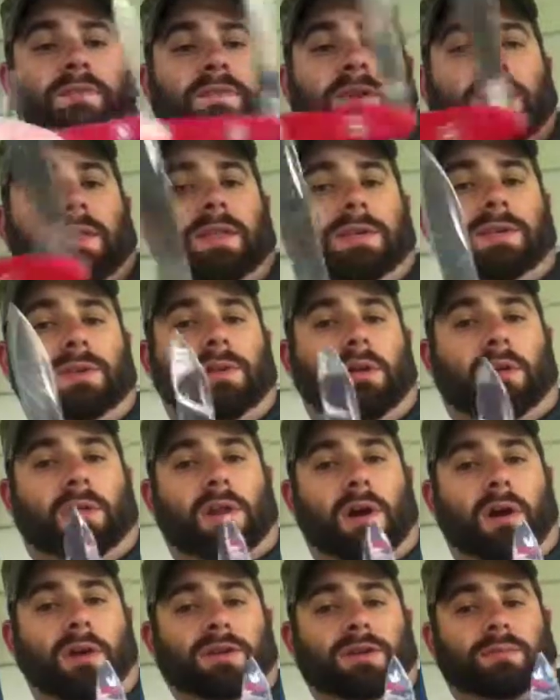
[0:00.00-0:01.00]
Got this little
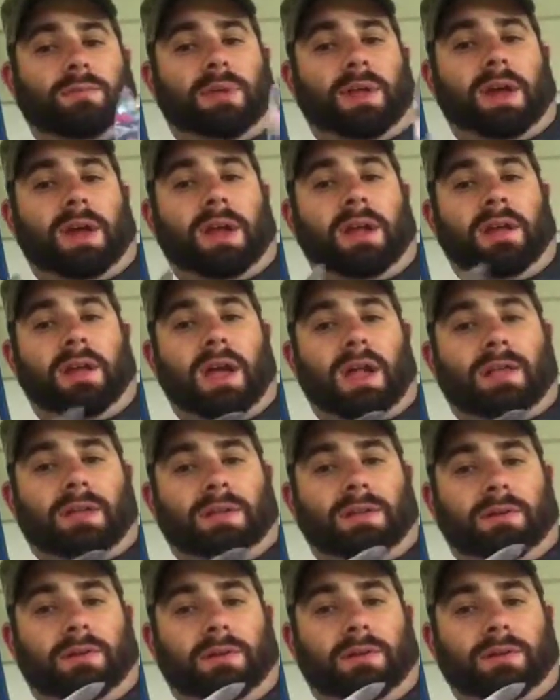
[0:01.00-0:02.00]
larger blade, and you got
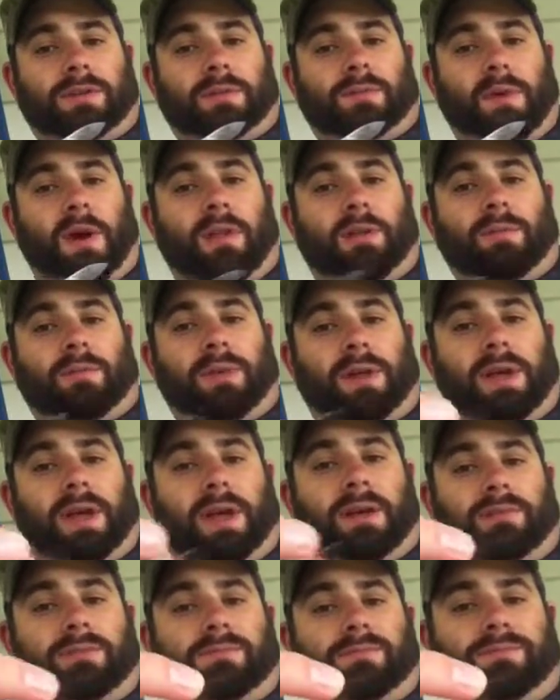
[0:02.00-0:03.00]
this little smaller
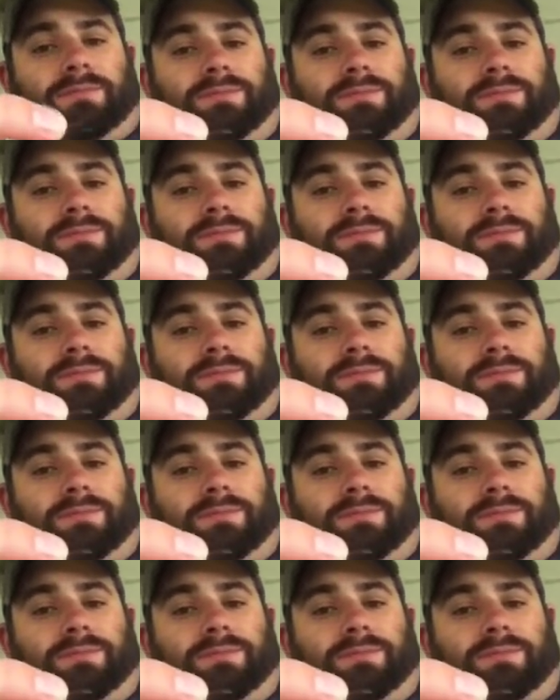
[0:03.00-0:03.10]
blade.